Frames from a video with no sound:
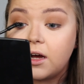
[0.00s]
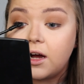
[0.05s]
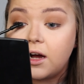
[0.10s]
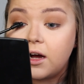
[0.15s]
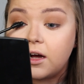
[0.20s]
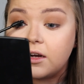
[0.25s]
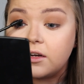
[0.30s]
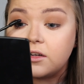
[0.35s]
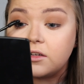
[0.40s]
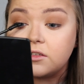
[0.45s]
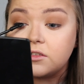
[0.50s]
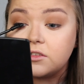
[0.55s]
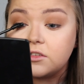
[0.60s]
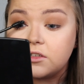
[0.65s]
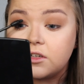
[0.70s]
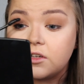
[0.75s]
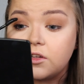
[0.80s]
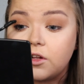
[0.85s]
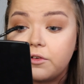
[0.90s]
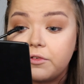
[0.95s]
and
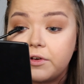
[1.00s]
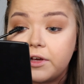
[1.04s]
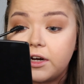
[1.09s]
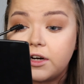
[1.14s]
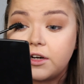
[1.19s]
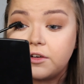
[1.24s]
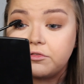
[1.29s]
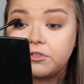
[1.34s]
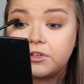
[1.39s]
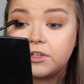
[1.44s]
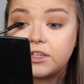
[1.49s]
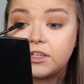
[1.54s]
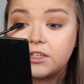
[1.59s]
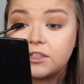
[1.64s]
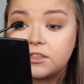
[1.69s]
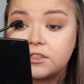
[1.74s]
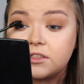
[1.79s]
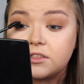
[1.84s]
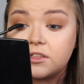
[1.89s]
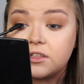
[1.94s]
L'Oreal have
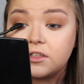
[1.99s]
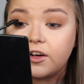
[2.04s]
released?